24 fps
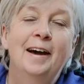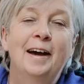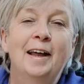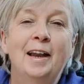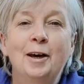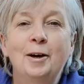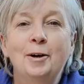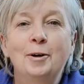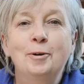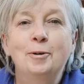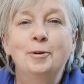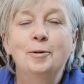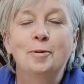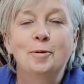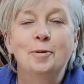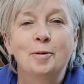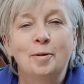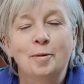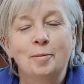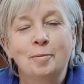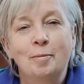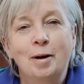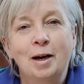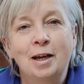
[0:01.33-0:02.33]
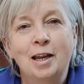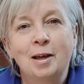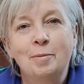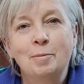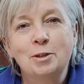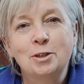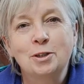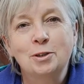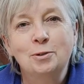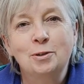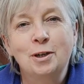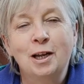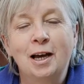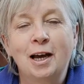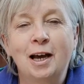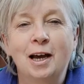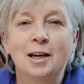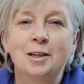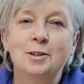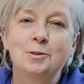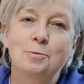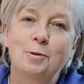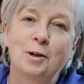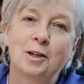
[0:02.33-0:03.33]
Hello, my name is Una
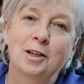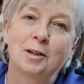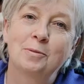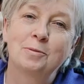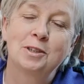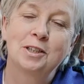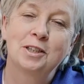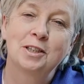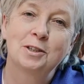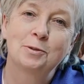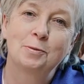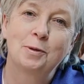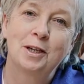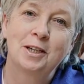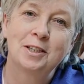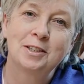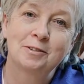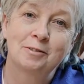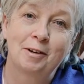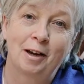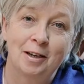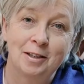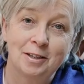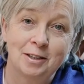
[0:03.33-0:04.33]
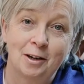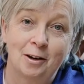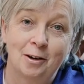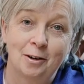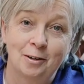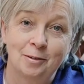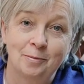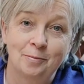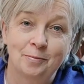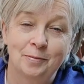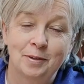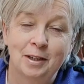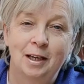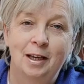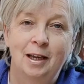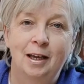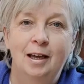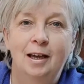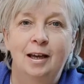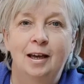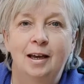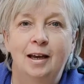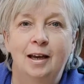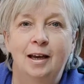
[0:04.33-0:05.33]
and welcome to this week's Granny's Garden.
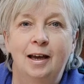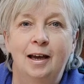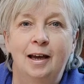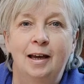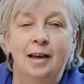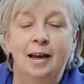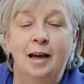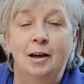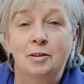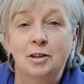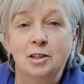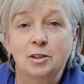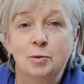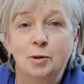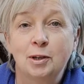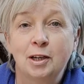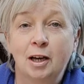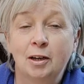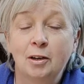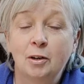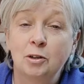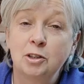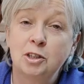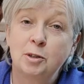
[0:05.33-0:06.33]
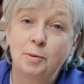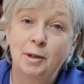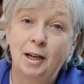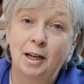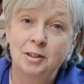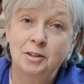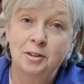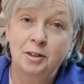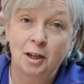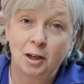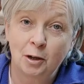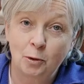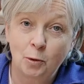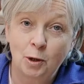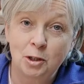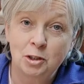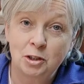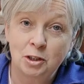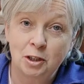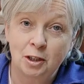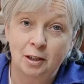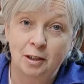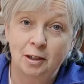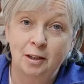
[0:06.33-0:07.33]
Now this week I'm going to be answering a
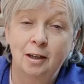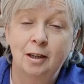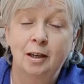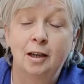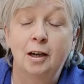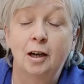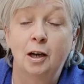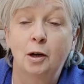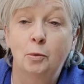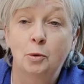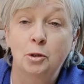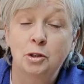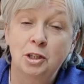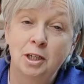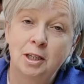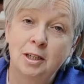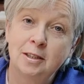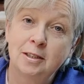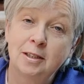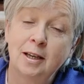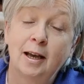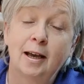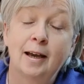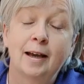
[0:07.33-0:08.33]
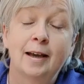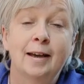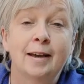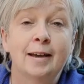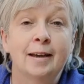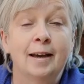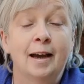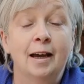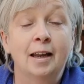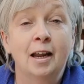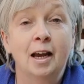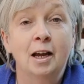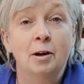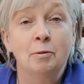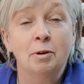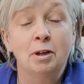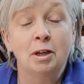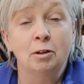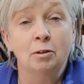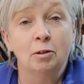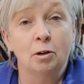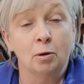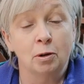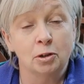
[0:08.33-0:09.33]
question, which is, can I
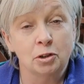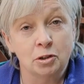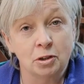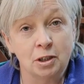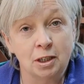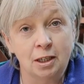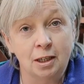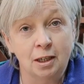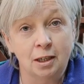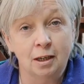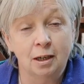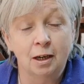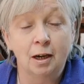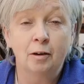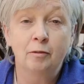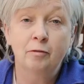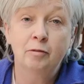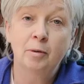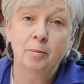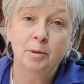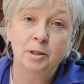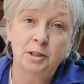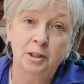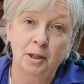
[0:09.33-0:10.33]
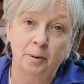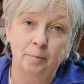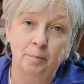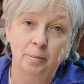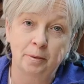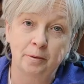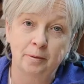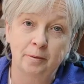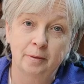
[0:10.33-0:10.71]
regrow a tree from a stump?